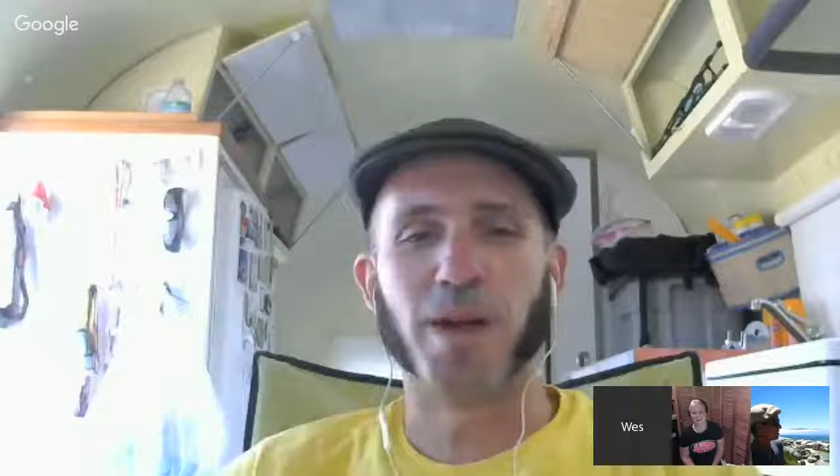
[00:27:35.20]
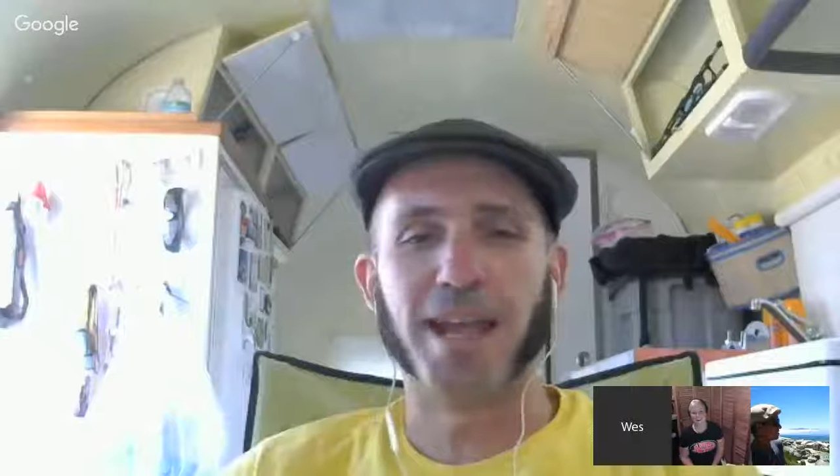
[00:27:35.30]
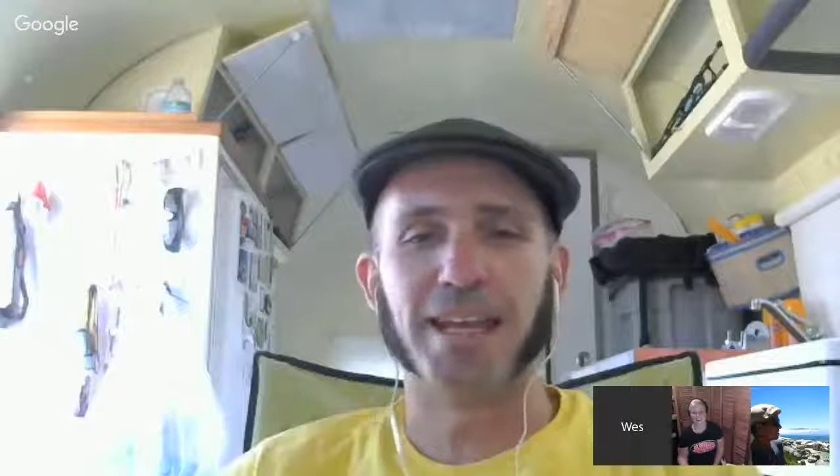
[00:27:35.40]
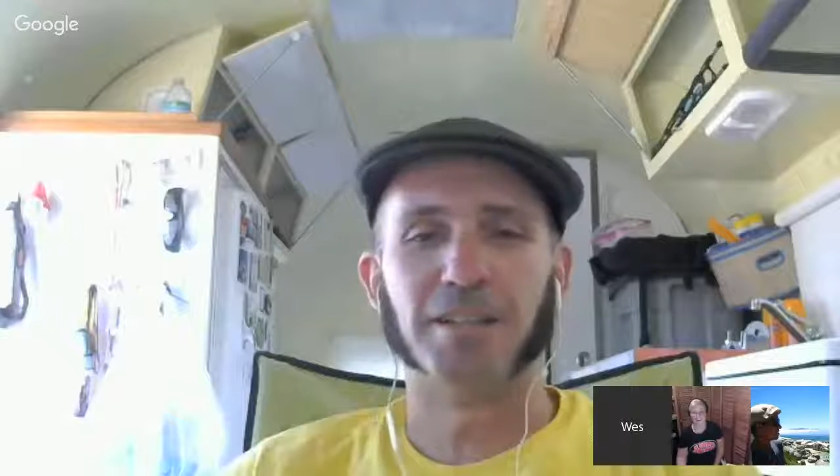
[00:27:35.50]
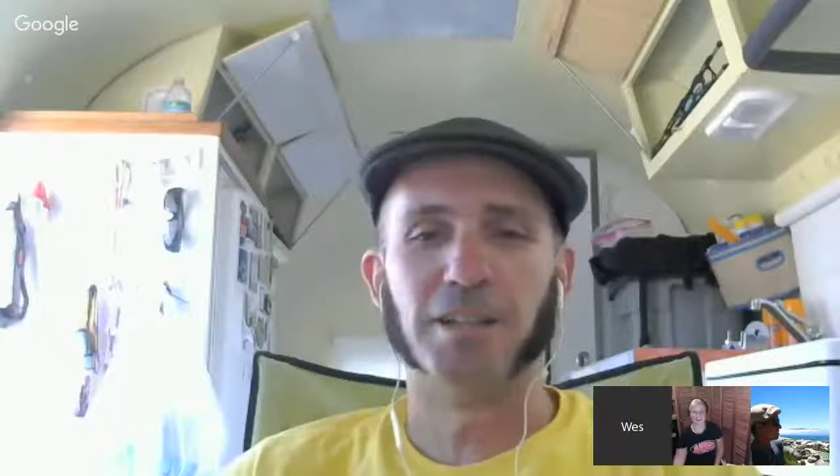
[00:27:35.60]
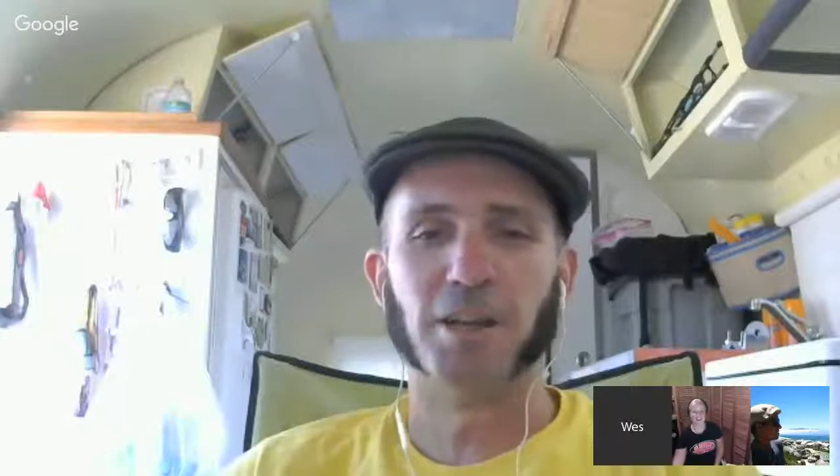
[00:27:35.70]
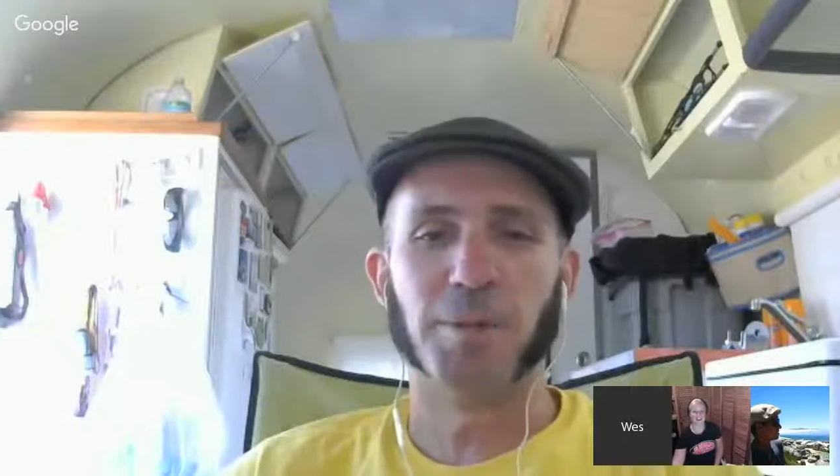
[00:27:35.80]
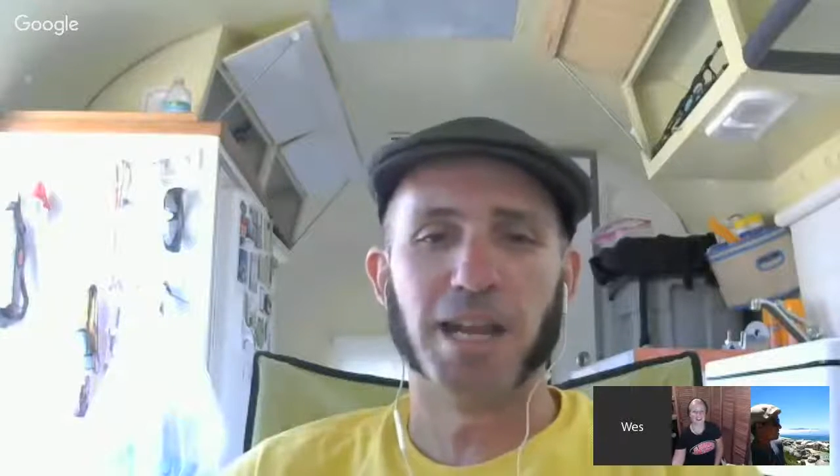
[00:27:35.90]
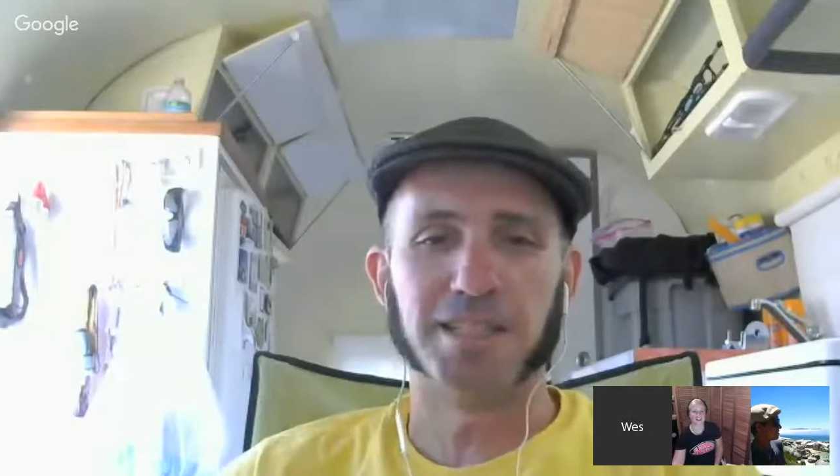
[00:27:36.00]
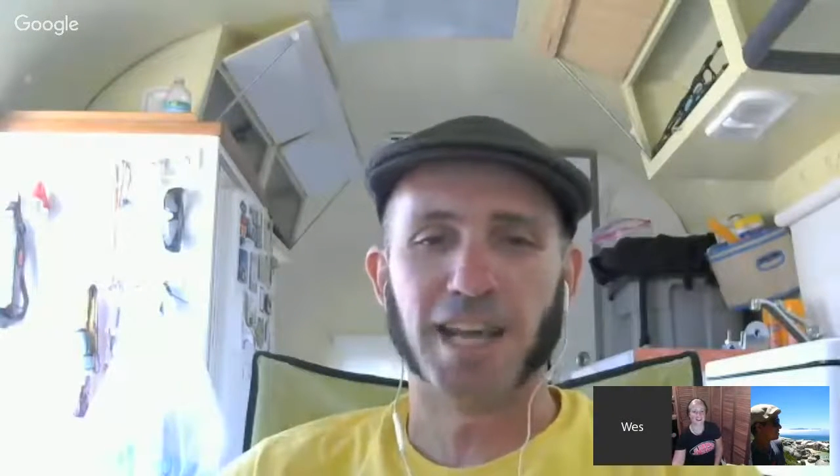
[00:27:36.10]
little
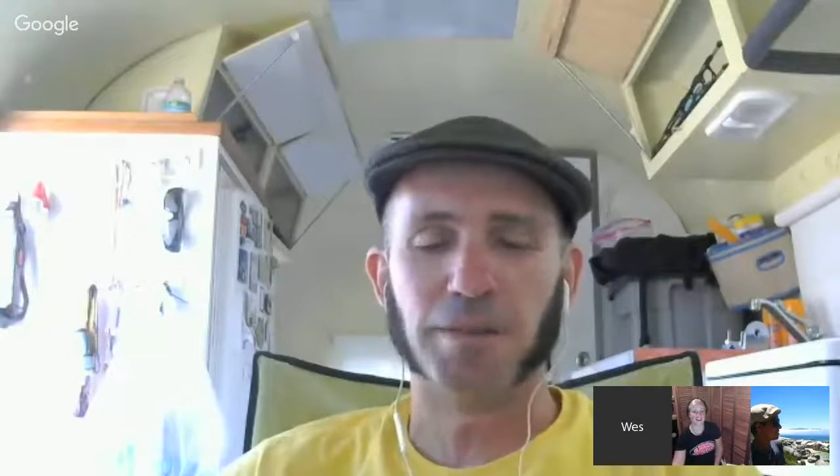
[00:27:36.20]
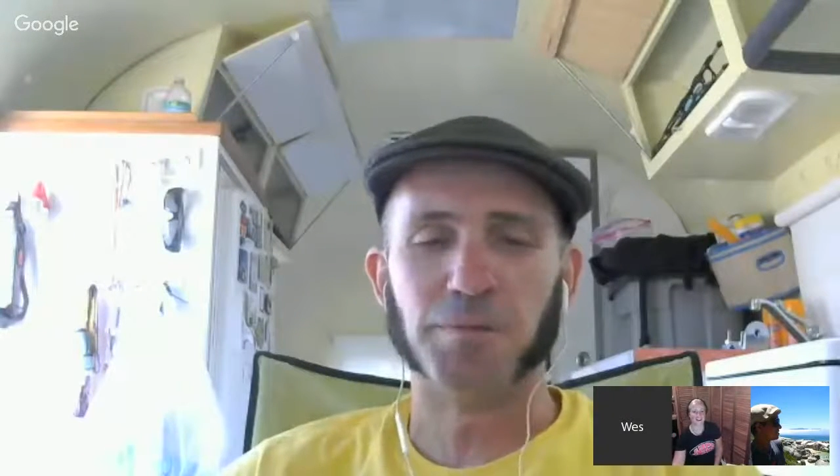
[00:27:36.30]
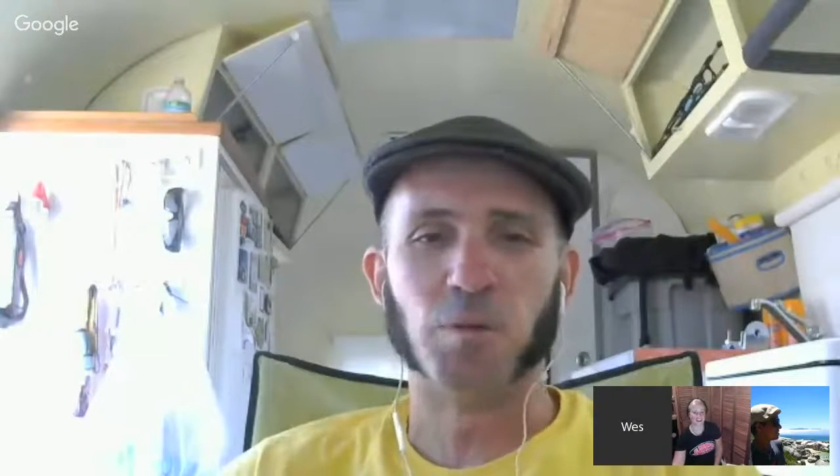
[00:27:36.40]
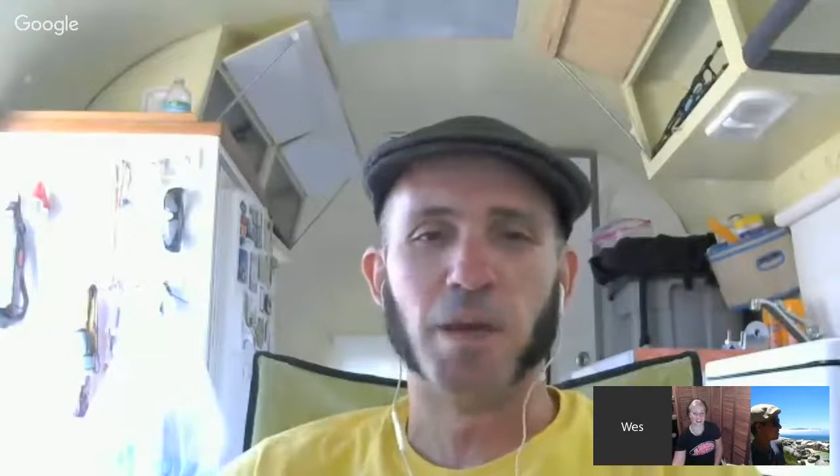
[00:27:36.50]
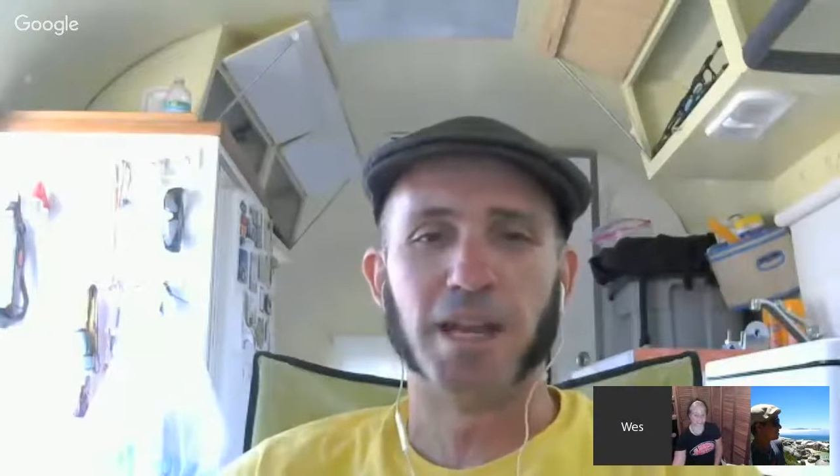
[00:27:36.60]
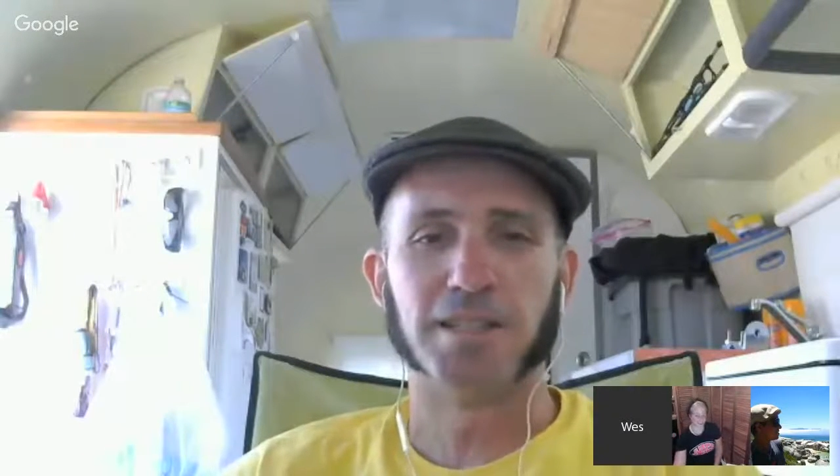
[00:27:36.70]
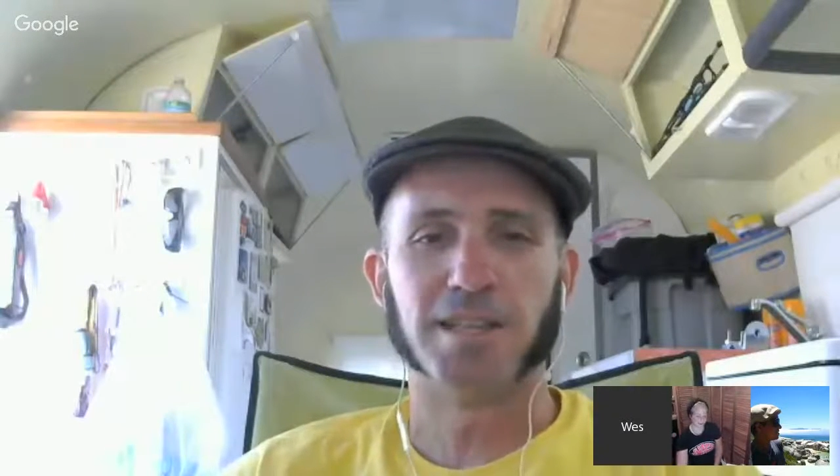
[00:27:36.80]
bit and take a few minutes